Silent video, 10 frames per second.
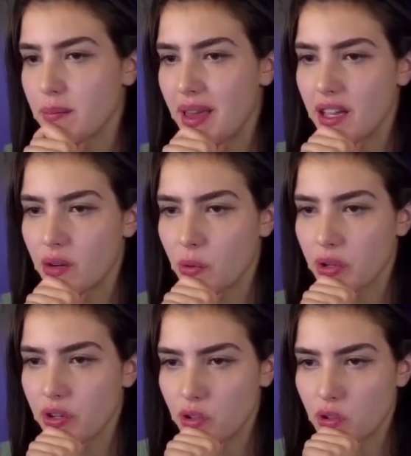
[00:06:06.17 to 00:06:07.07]
mate or
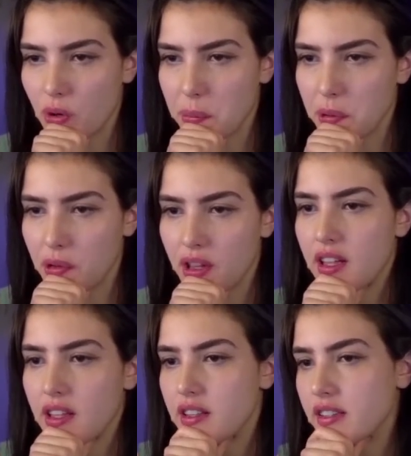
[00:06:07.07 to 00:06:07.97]
you're in trouble.
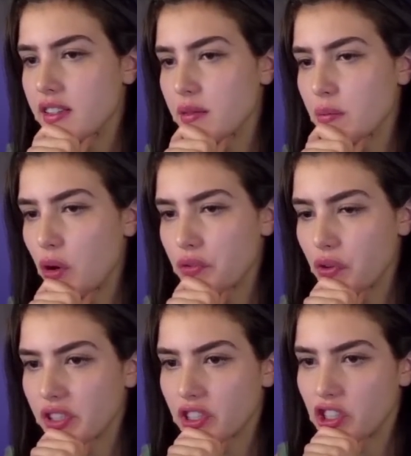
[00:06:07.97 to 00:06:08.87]
This is the most
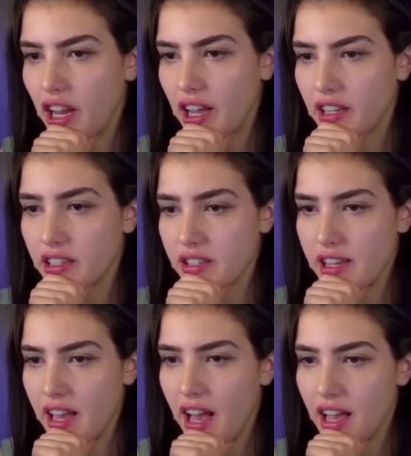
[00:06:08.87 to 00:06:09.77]
forcing check because
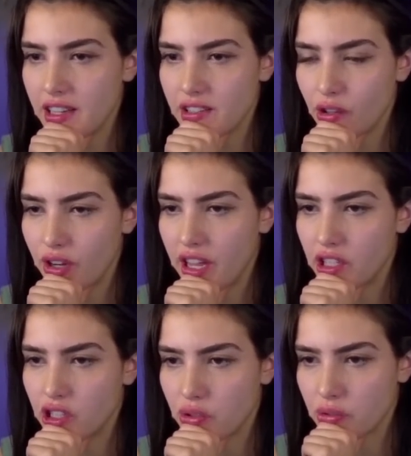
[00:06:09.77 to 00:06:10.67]
he has to go to
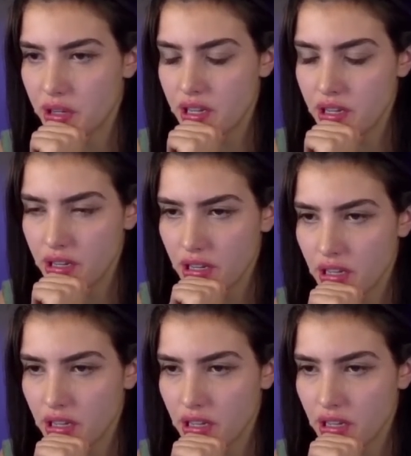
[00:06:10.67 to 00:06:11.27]
h3.